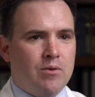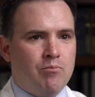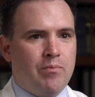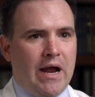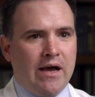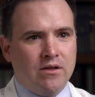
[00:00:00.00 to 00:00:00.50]

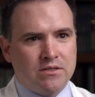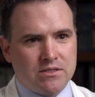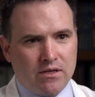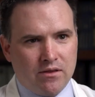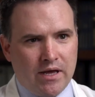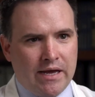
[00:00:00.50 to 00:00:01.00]
and
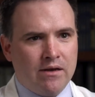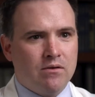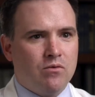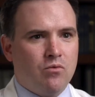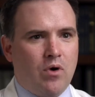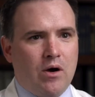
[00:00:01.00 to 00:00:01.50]
balancing that
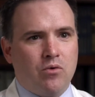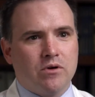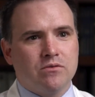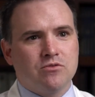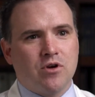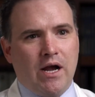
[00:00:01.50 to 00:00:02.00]
while
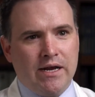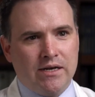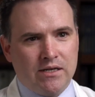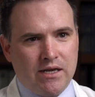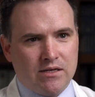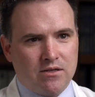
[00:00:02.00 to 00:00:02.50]
we're trying
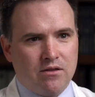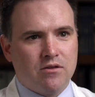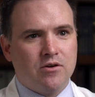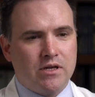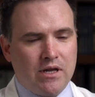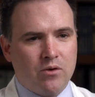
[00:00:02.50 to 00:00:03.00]
to get to
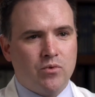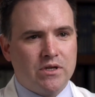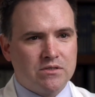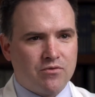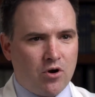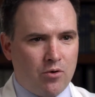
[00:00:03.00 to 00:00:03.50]
thirty-nine
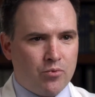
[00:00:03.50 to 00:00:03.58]
weeks for all